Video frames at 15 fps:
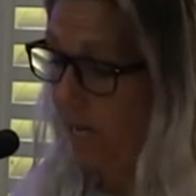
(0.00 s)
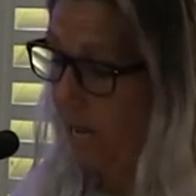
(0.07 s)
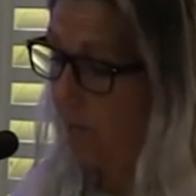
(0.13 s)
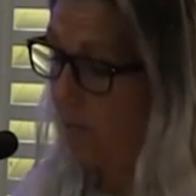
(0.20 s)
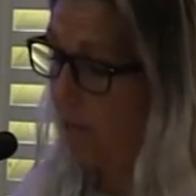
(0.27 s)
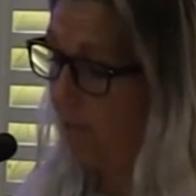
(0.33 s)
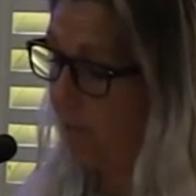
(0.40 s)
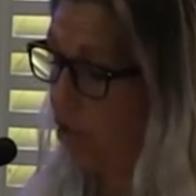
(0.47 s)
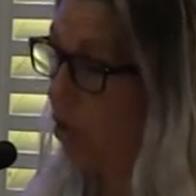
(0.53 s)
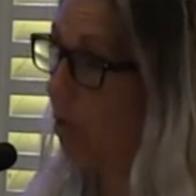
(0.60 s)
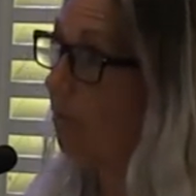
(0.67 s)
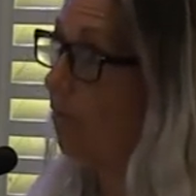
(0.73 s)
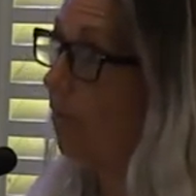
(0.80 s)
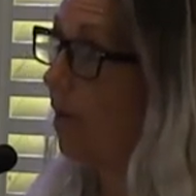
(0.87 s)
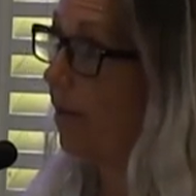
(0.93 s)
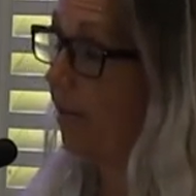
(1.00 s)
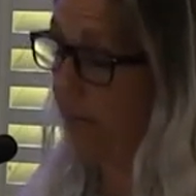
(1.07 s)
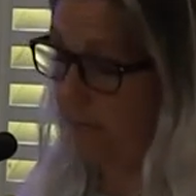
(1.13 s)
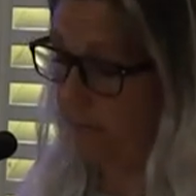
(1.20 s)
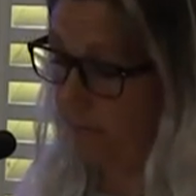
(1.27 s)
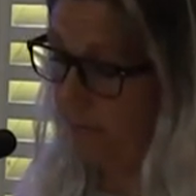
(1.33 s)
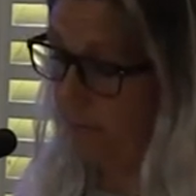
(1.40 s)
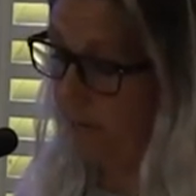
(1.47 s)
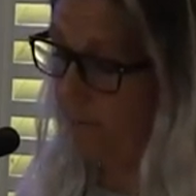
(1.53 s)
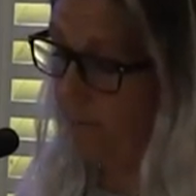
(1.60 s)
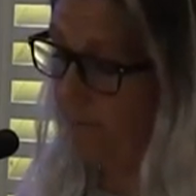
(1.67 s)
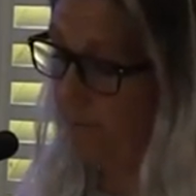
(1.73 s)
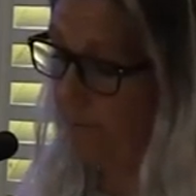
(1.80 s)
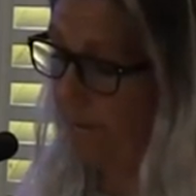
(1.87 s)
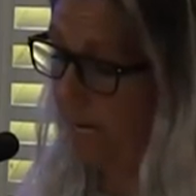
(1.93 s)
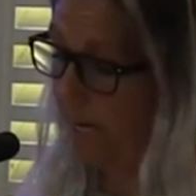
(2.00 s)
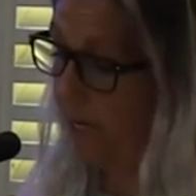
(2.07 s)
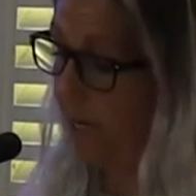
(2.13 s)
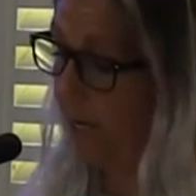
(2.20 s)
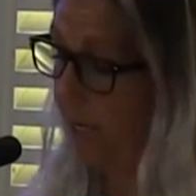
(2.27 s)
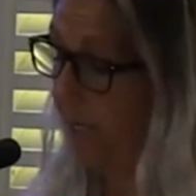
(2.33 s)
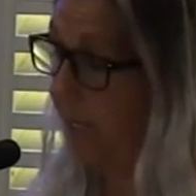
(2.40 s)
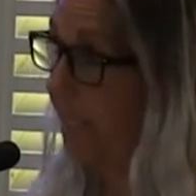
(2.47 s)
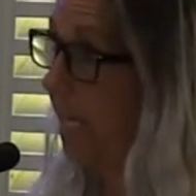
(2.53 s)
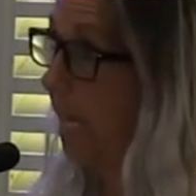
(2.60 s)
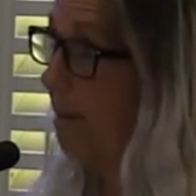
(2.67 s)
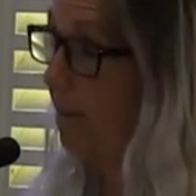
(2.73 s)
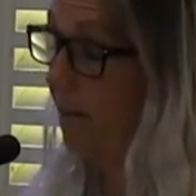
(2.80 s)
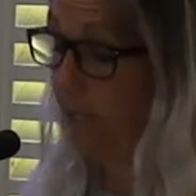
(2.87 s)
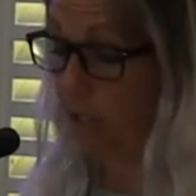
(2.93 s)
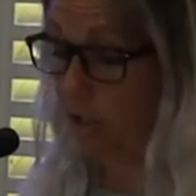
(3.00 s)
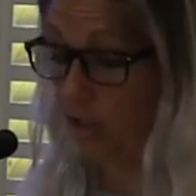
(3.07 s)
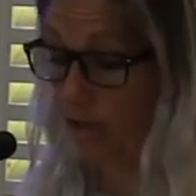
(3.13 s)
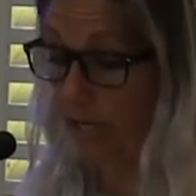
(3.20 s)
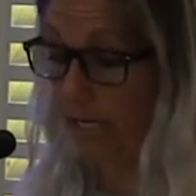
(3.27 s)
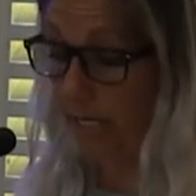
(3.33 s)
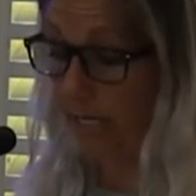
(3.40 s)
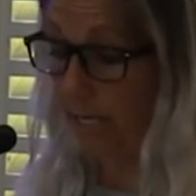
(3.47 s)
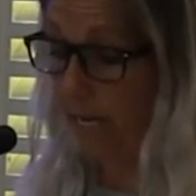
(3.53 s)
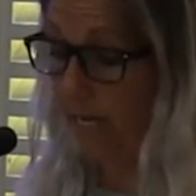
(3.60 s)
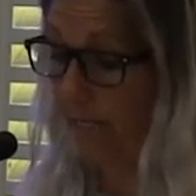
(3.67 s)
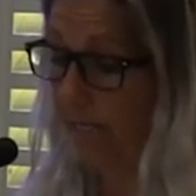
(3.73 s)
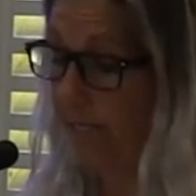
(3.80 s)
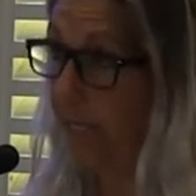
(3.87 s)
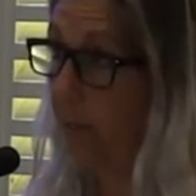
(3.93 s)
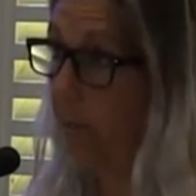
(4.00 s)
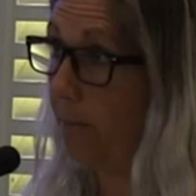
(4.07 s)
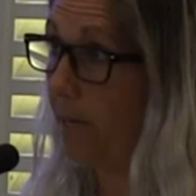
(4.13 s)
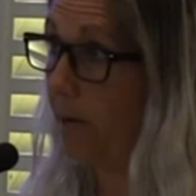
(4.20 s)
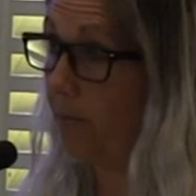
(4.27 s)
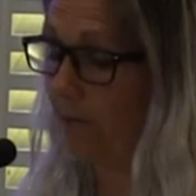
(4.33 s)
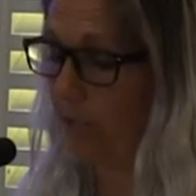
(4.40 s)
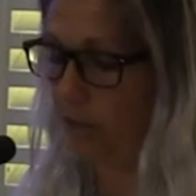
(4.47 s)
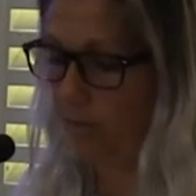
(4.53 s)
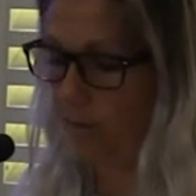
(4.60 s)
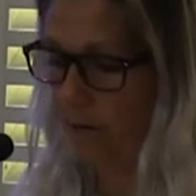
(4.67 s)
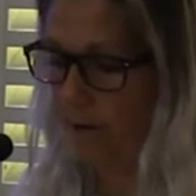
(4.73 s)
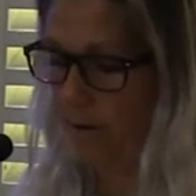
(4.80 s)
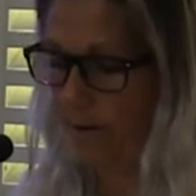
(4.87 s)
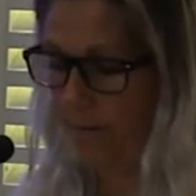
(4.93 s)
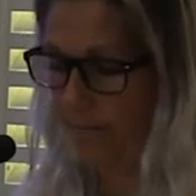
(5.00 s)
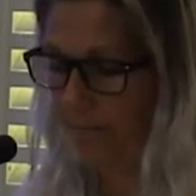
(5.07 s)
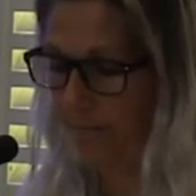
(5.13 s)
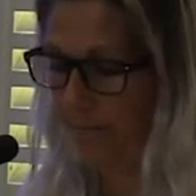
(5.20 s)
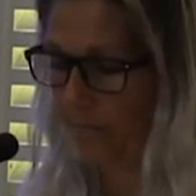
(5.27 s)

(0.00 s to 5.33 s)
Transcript: And we have a shop front at Ballina in Tamar Street and Ganellabar Rouse Road.